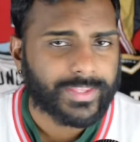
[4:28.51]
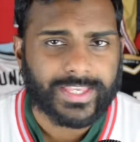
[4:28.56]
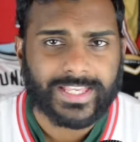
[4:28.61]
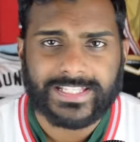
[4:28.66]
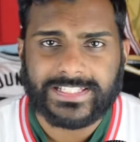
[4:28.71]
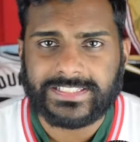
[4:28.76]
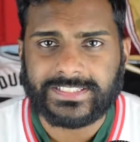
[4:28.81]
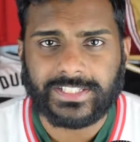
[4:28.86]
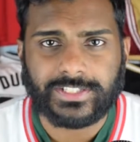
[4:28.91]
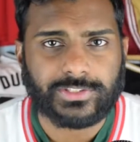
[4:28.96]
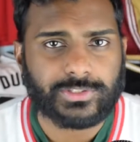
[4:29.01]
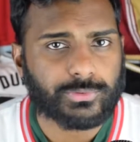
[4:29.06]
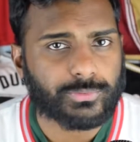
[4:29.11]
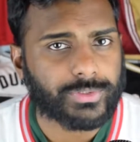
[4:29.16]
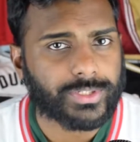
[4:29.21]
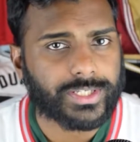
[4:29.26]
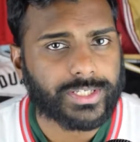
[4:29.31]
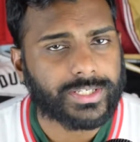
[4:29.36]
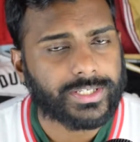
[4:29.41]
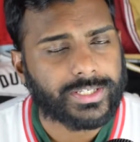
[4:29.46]
Hits the
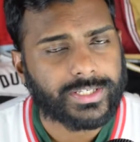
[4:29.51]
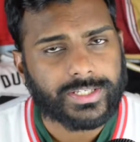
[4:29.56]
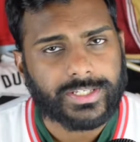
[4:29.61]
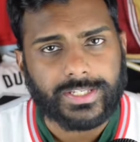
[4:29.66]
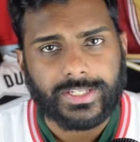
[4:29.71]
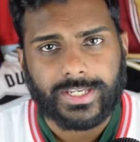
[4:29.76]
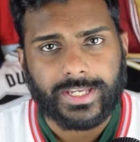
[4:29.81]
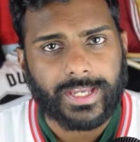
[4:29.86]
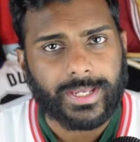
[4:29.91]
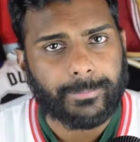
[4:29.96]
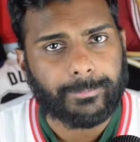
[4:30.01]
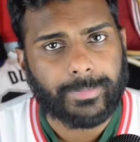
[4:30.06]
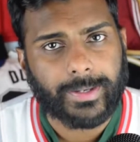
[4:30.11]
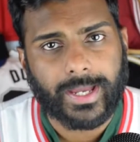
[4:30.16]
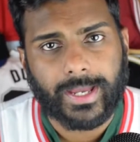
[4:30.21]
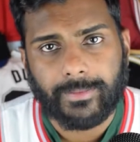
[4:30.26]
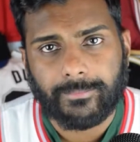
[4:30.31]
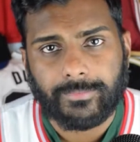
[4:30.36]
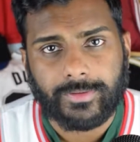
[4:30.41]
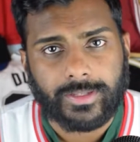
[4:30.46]
three, and
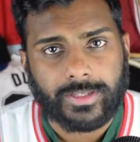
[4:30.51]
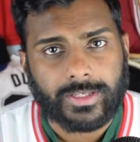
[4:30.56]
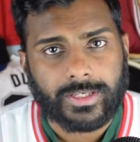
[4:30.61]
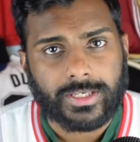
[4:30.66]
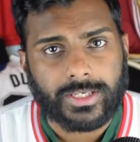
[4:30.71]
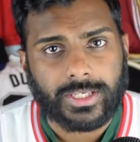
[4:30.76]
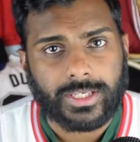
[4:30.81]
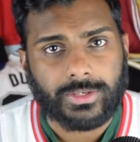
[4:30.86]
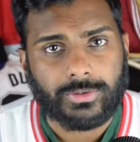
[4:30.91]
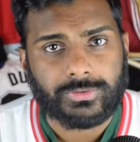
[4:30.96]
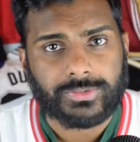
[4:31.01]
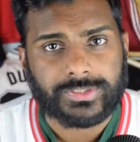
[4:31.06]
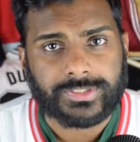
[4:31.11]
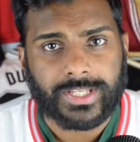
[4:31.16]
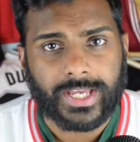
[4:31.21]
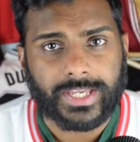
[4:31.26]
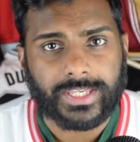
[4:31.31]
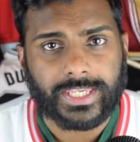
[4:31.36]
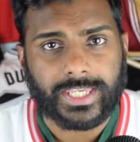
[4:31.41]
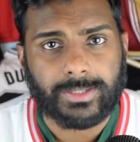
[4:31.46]
bam, it was a
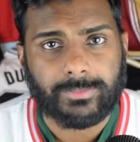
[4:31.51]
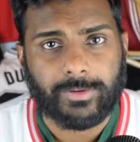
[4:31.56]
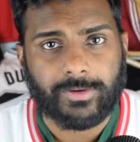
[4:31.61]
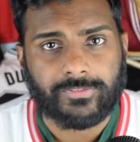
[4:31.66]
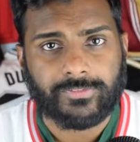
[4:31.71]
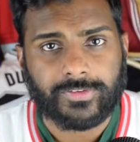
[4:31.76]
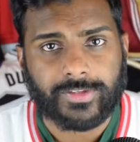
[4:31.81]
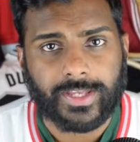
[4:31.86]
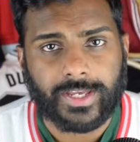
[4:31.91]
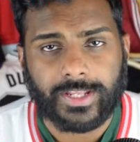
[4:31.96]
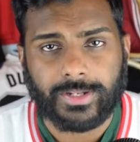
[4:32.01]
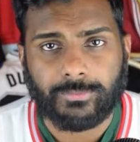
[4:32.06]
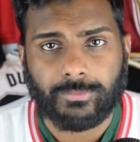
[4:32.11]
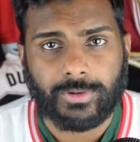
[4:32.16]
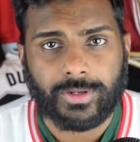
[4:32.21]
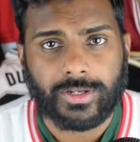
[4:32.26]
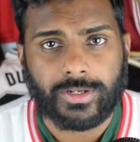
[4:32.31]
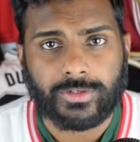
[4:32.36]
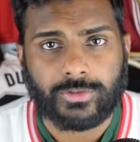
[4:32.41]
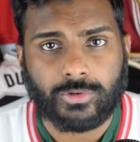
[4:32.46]
tie game after that and
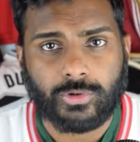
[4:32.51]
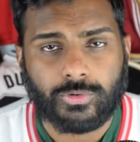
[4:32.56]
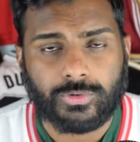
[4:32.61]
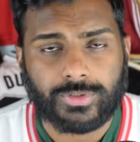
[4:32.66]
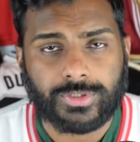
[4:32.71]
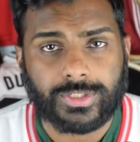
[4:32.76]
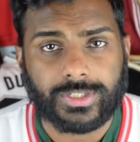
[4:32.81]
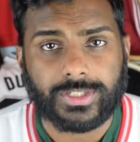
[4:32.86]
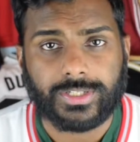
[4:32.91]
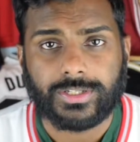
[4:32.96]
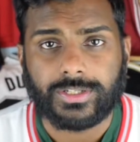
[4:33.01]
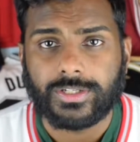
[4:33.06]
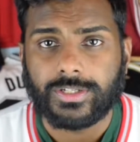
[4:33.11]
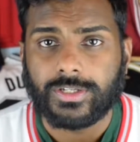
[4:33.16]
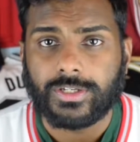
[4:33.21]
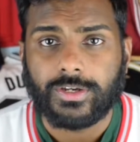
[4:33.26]
went into OT.